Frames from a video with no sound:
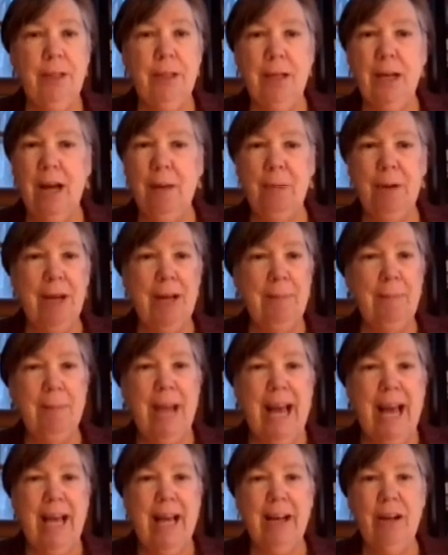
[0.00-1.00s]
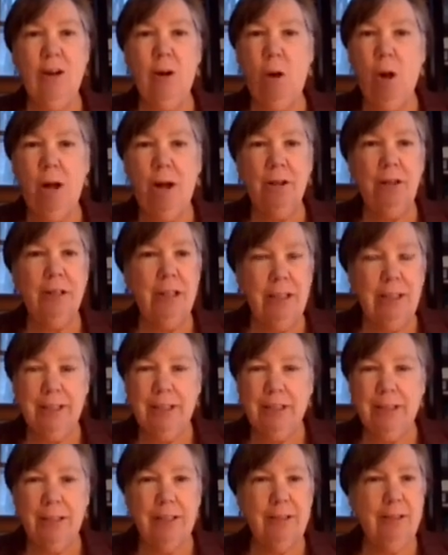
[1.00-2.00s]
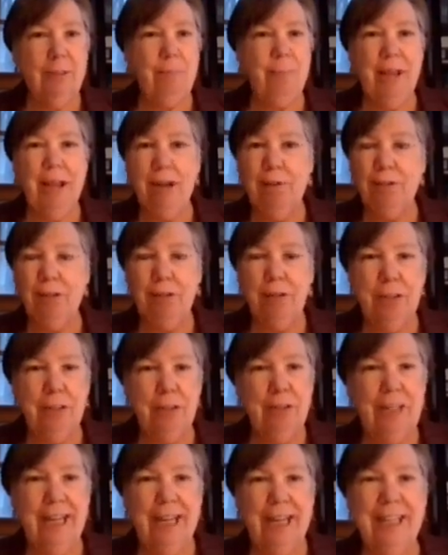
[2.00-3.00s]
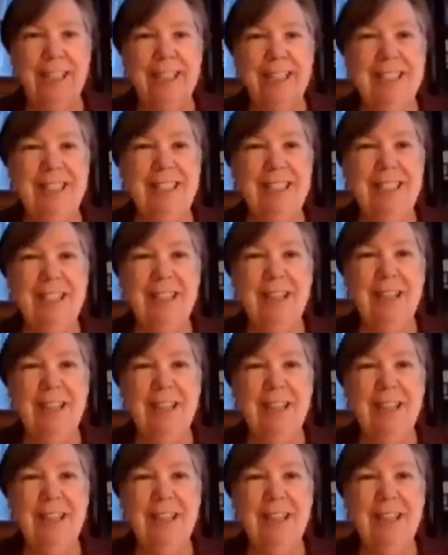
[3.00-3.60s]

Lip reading: come on back, all clear after 2 days,